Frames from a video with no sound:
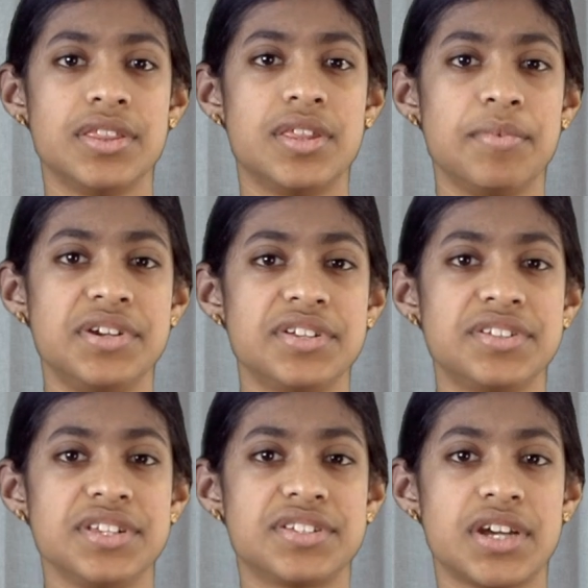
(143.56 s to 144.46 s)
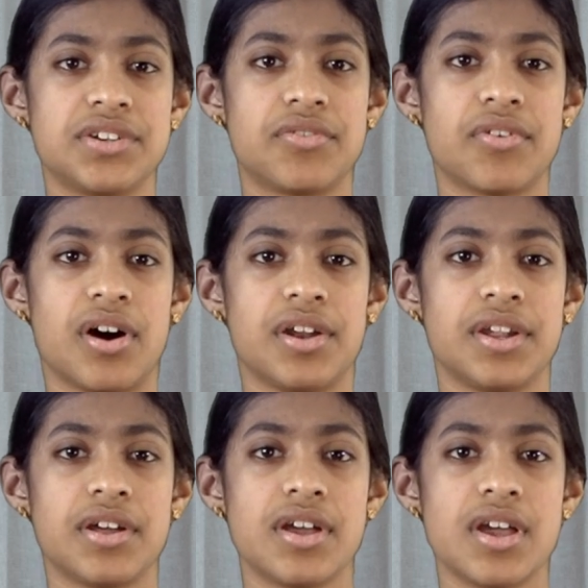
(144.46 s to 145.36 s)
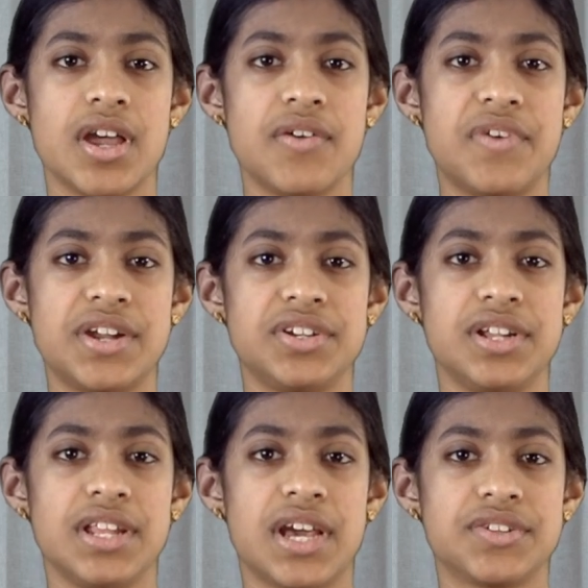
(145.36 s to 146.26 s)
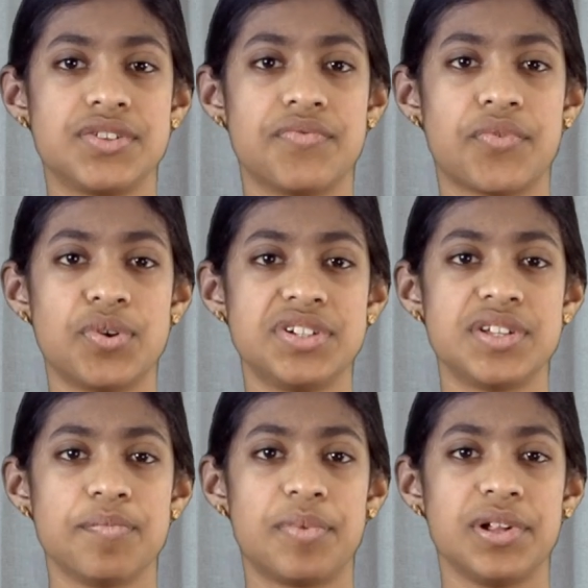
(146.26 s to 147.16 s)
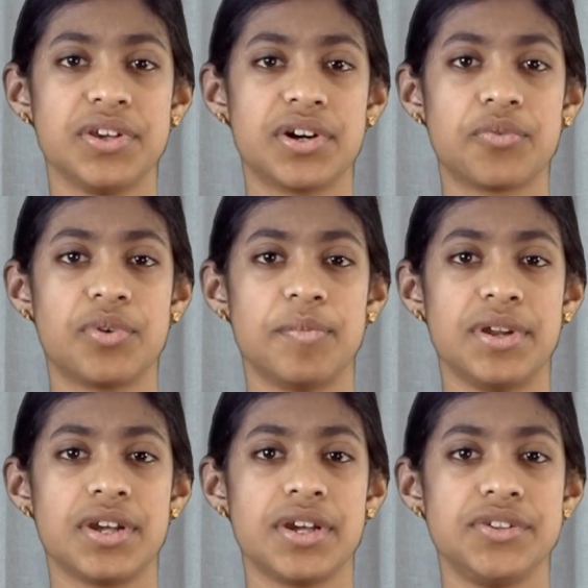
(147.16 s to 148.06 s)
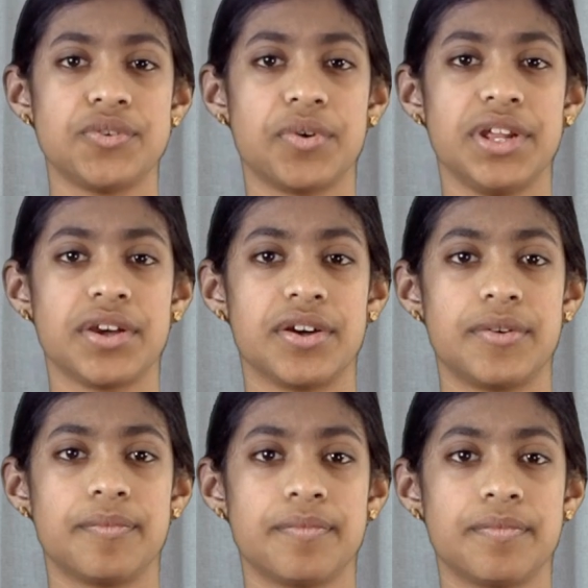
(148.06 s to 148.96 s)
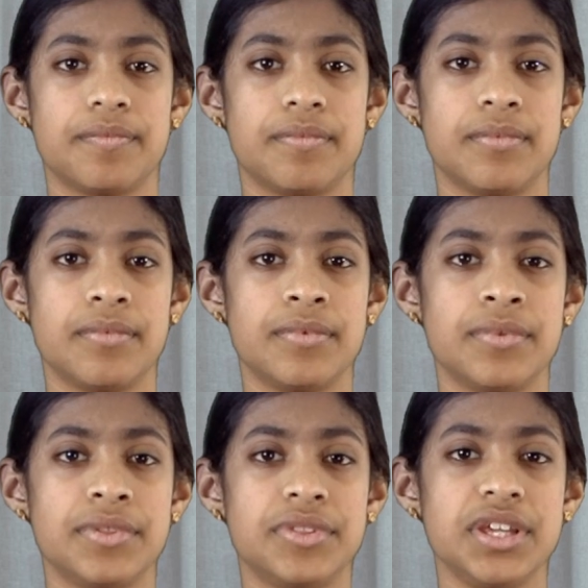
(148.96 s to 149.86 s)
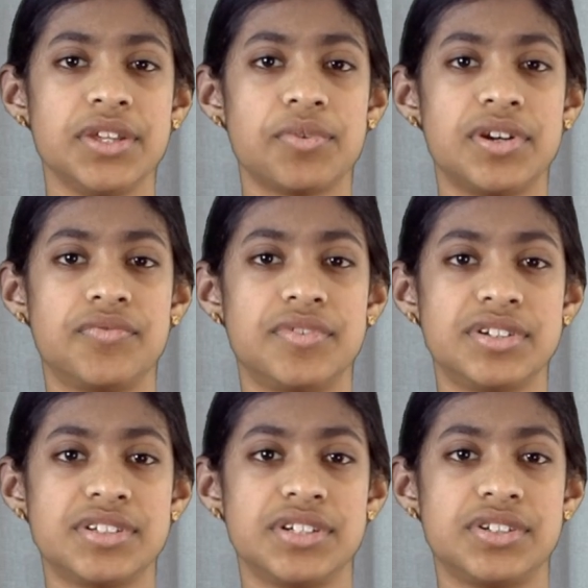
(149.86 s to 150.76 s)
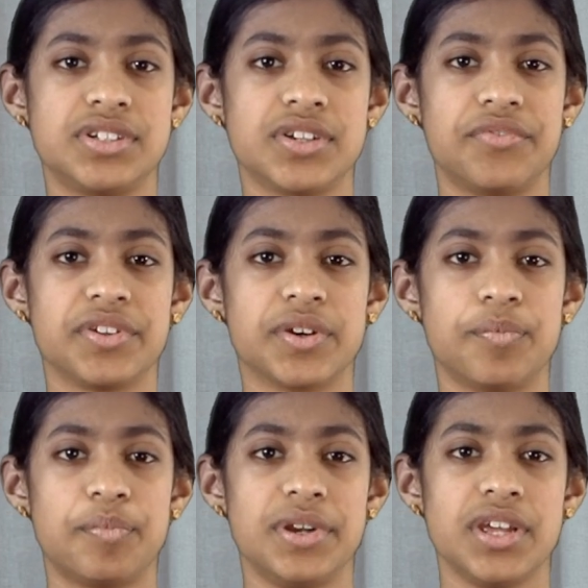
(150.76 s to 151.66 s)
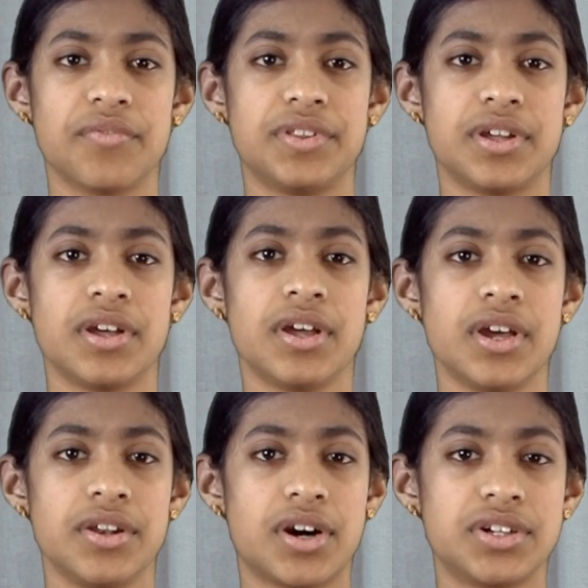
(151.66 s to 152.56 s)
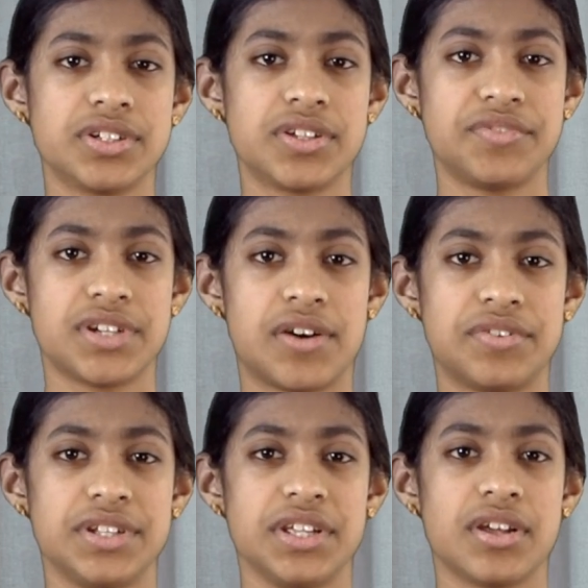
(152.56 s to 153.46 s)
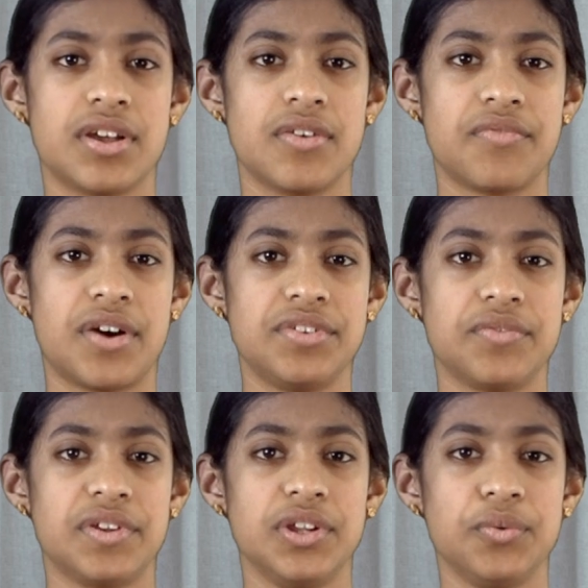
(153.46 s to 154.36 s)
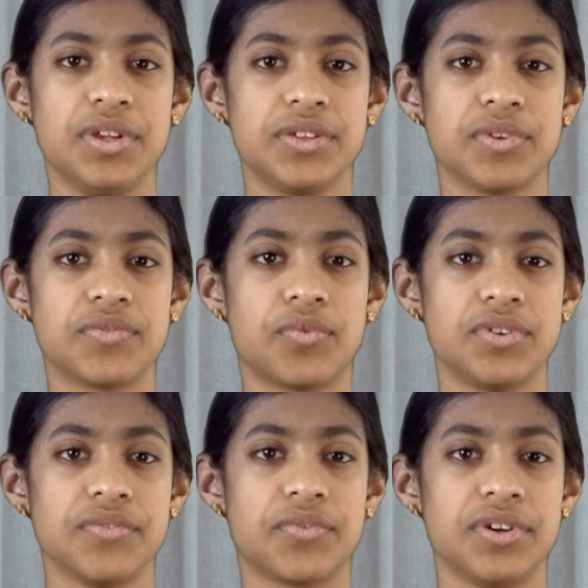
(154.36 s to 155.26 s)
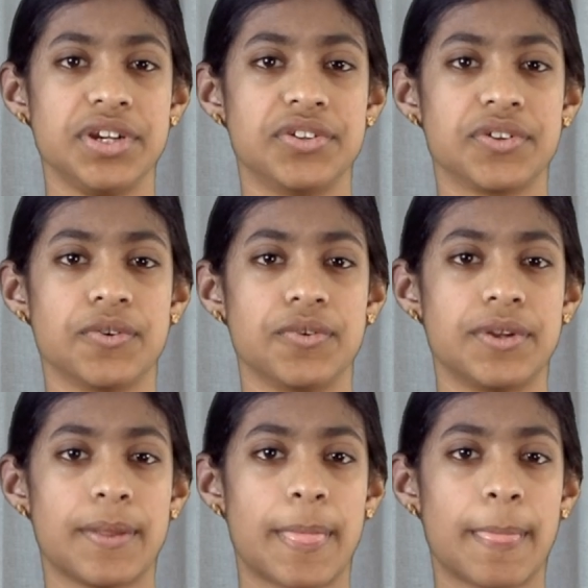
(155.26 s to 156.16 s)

The missions he sent her on eventually led to four simple young women joining her. These were the first sisters of the Company of the Daughters of Charity, founded when Louise was 44 years old.